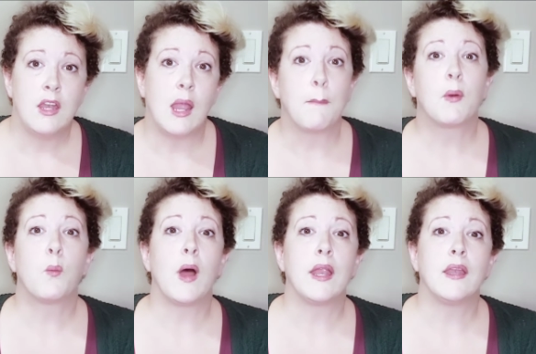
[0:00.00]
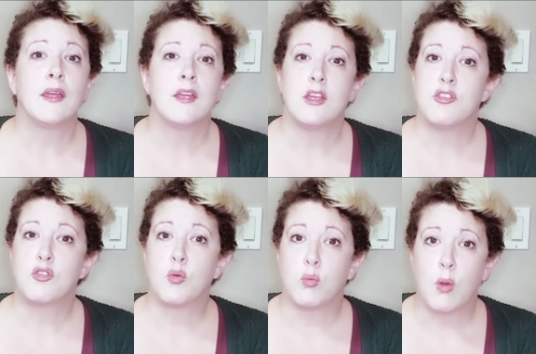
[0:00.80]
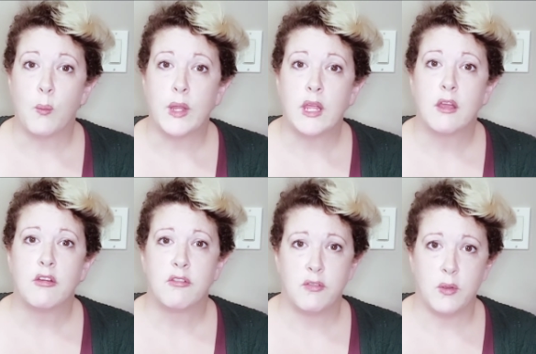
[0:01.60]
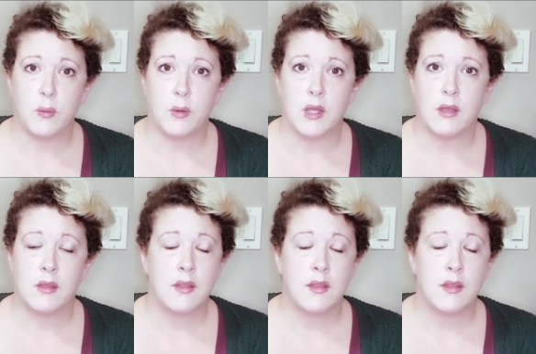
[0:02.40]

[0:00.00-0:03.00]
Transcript: Number one is growing food.